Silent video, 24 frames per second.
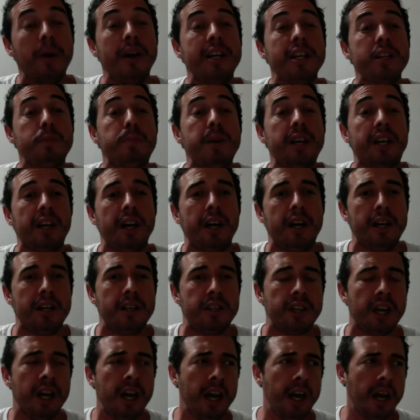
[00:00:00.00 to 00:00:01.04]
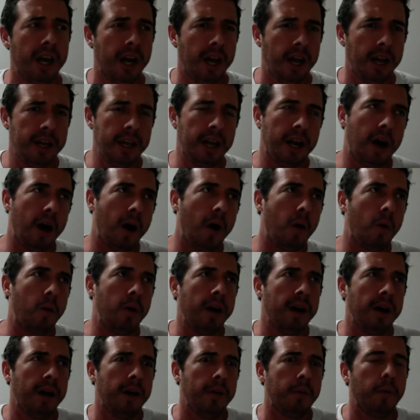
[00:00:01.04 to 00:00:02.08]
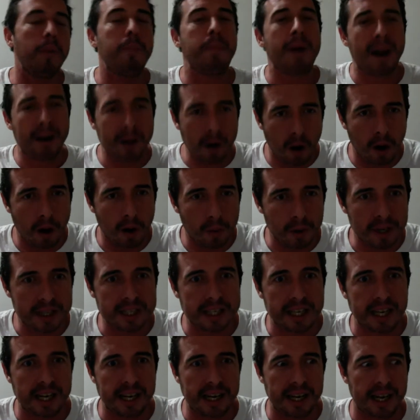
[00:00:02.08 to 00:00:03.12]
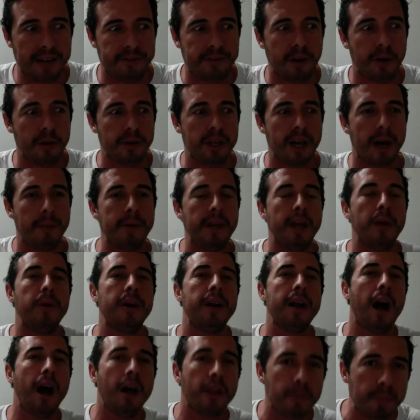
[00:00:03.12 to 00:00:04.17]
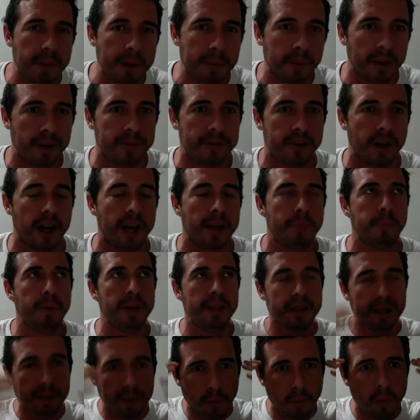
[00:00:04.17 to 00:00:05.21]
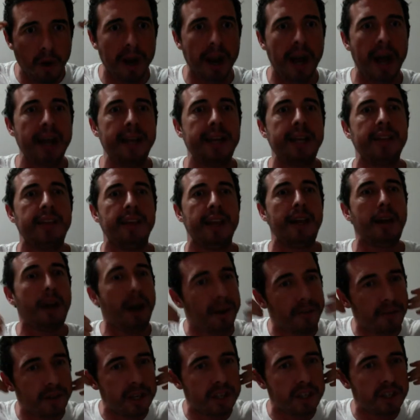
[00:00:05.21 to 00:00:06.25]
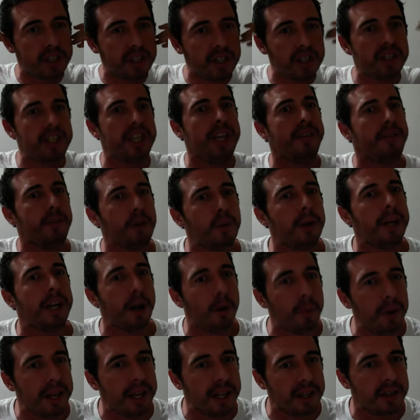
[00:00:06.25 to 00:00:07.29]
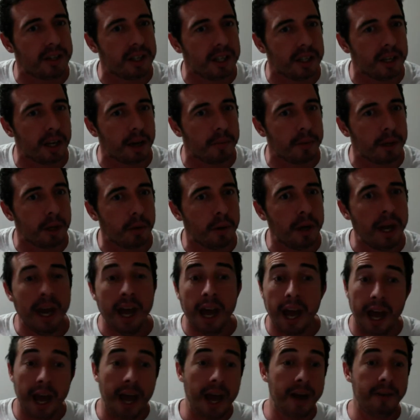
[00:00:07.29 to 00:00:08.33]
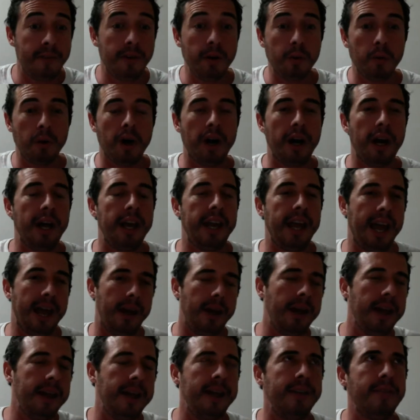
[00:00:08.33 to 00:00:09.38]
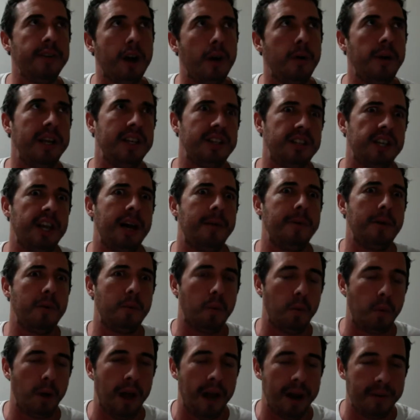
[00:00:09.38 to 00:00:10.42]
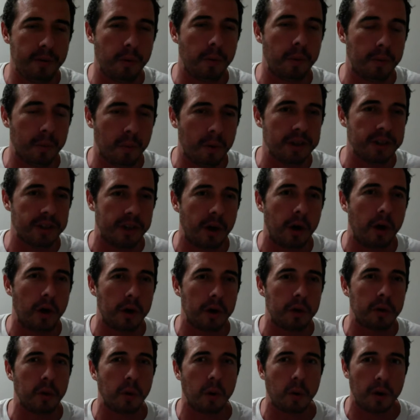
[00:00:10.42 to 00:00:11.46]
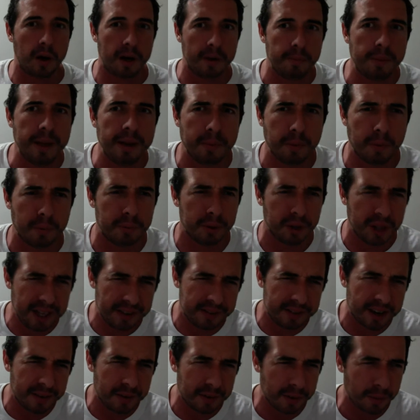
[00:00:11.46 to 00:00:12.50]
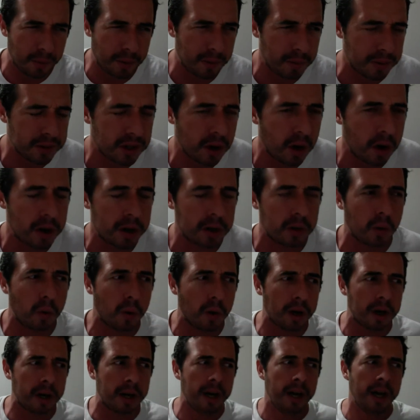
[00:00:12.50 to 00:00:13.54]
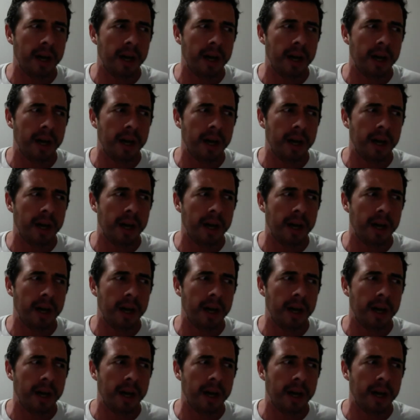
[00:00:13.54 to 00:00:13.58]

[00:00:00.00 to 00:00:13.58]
is because, Barry Horowitz did it in FOW, and other people have done it, but the one I can think of is Steve Corino in ECW. Everyone, even though ECW, everyone wasn't hardcore, and people believed everyone was hardcore,